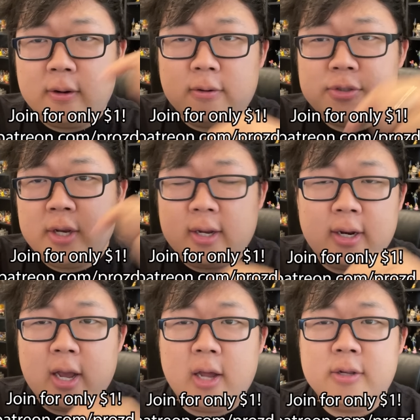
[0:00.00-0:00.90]
Go check it
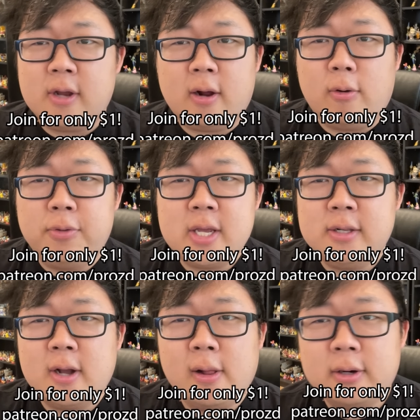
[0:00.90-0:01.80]
out. Do- only a
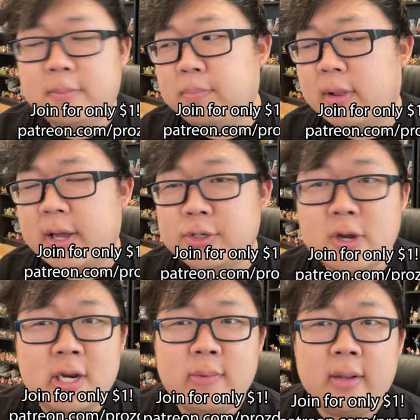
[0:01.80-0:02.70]
dollar to pledge.
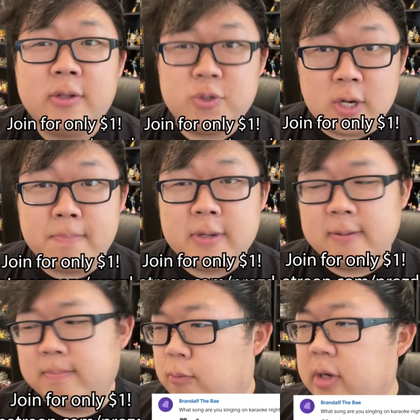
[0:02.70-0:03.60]
Anyway, let's jump
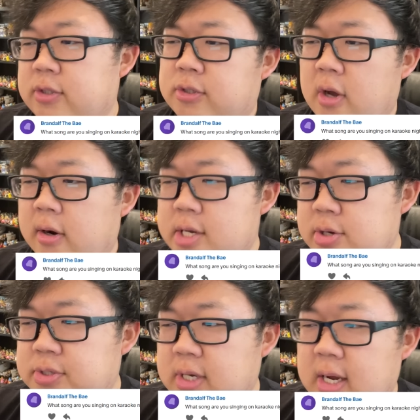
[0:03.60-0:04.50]
in. What song are
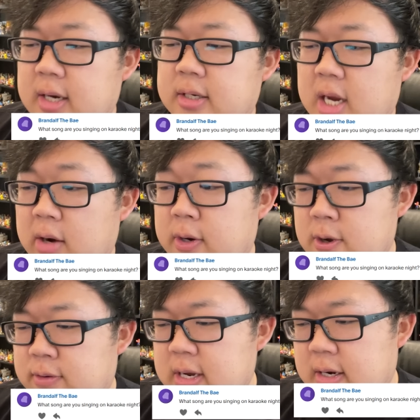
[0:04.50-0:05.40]
you singing on
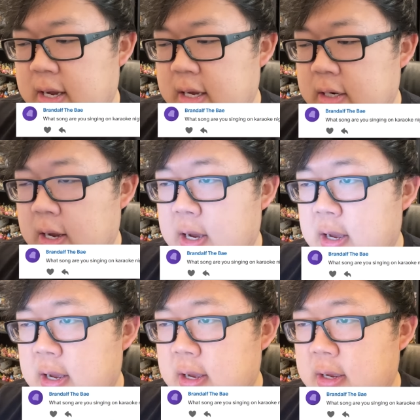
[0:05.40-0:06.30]
karaoke night?
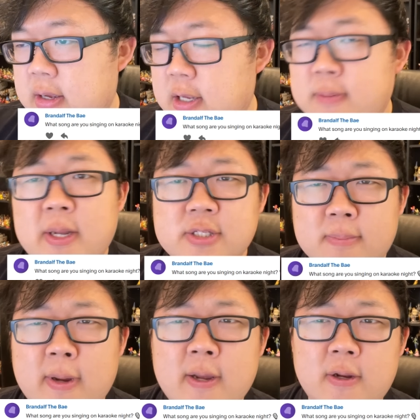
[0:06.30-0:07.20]
Uh, it depends on
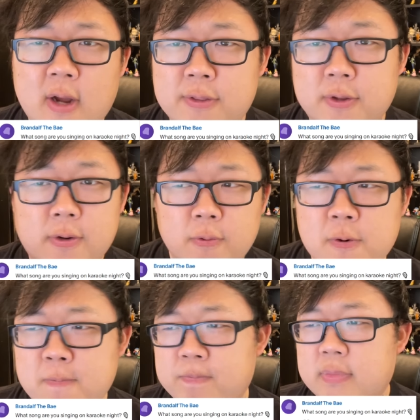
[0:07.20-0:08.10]
my on the
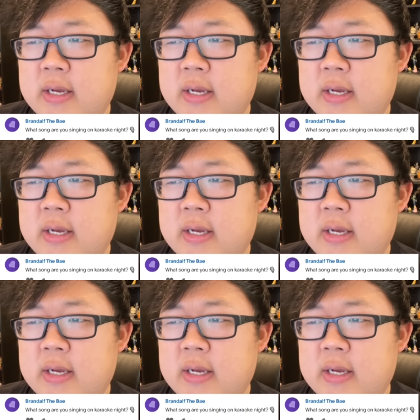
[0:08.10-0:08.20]
group.